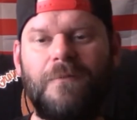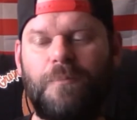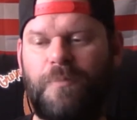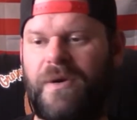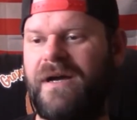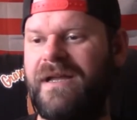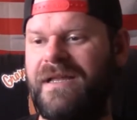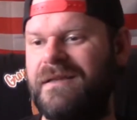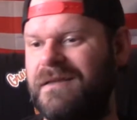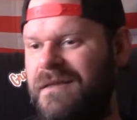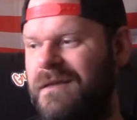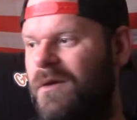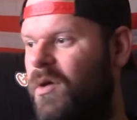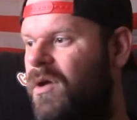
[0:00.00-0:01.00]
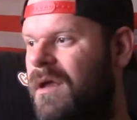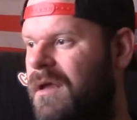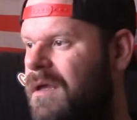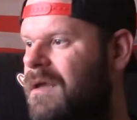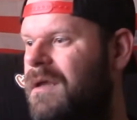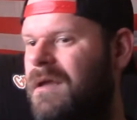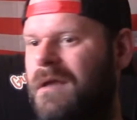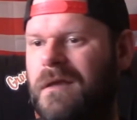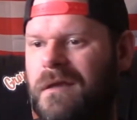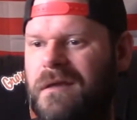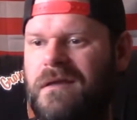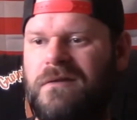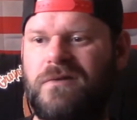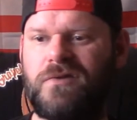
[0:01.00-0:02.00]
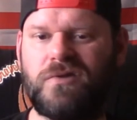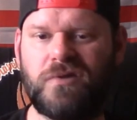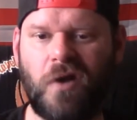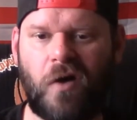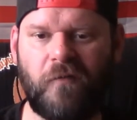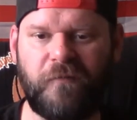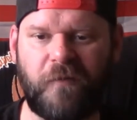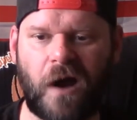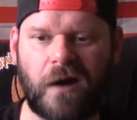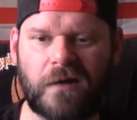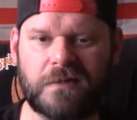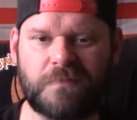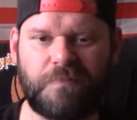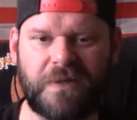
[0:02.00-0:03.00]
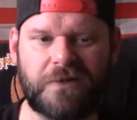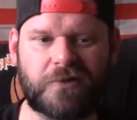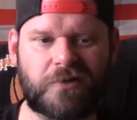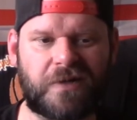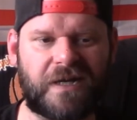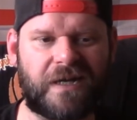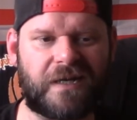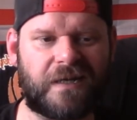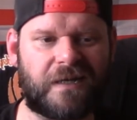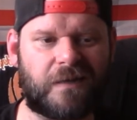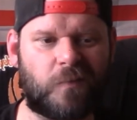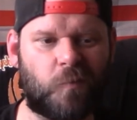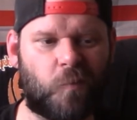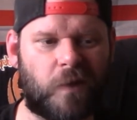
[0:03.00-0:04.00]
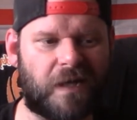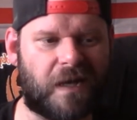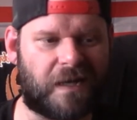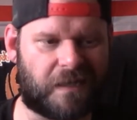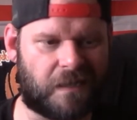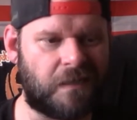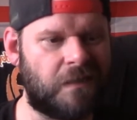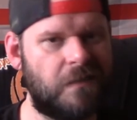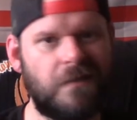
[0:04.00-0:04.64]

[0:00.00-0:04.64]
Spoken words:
But so far, it's been decreed he didn't win any.